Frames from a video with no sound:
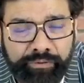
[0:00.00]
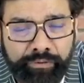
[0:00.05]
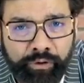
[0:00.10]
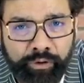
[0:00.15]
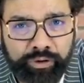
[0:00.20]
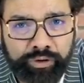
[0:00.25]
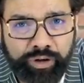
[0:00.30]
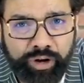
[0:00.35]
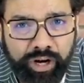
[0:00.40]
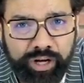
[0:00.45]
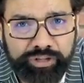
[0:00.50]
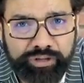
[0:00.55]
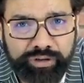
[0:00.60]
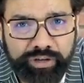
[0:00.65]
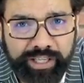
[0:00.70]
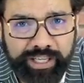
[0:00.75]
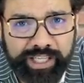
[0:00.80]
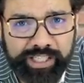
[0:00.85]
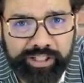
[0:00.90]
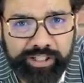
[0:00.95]
phone call to
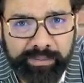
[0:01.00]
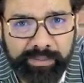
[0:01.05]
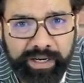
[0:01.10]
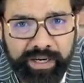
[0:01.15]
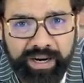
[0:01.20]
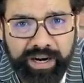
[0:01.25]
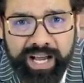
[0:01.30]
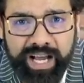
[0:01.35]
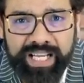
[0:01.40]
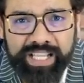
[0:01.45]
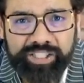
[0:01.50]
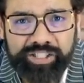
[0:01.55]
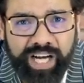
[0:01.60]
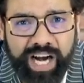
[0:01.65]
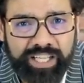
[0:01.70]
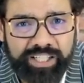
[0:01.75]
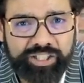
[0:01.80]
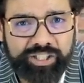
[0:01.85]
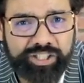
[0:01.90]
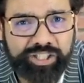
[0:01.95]
your customer.
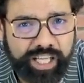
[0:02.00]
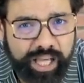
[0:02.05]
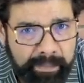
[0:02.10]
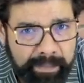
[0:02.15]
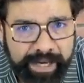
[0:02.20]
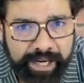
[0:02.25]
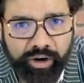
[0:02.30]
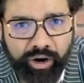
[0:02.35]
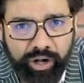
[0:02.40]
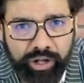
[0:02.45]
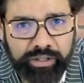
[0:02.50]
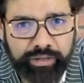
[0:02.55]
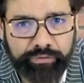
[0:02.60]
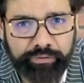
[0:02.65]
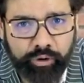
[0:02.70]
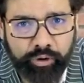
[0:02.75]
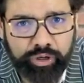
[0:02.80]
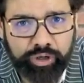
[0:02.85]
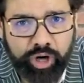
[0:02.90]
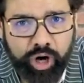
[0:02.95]
Start skipping all the
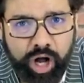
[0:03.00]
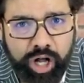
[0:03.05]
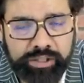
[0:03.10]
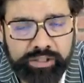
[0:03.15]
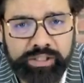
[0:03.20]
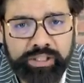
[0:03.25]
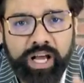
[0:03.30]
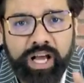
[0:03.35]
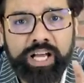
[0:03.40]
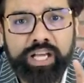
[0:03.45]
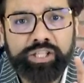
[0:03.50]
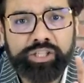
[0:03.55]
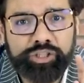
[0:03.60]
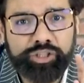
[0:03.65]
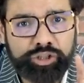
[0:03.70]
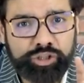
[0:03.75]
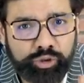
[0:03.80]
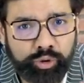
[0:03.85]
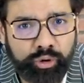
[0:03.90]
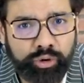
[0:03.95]
phone calls.
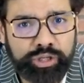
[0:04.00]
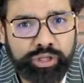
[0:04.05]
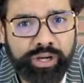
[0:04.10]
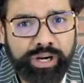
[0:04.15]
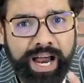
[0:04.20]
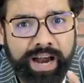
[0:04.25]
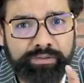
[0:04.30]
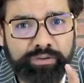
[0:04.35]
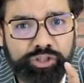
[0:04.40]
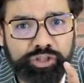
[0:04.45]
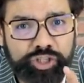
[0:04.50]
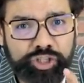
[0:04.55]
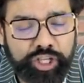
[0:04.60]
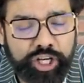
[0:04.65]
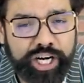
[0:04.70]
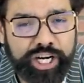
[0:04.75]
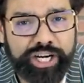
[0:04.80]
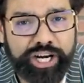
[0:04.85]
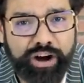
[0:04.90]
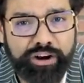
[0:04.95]
Soon you'll have to
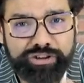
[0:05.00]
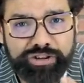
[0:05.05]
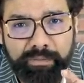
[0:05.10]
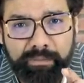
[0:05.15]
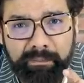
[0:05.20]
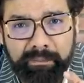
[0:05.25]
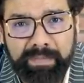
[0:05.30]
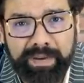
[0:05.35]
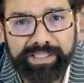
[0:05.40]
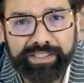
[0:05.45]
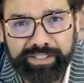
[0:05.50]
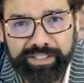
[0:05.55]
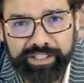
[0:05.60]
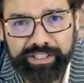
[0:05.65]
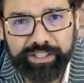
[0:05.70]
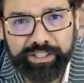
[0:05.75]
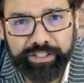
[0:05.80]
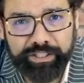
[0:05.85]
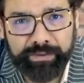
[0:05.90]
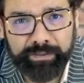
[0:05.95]
shut down your
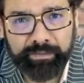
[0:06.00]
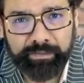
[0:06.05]
business.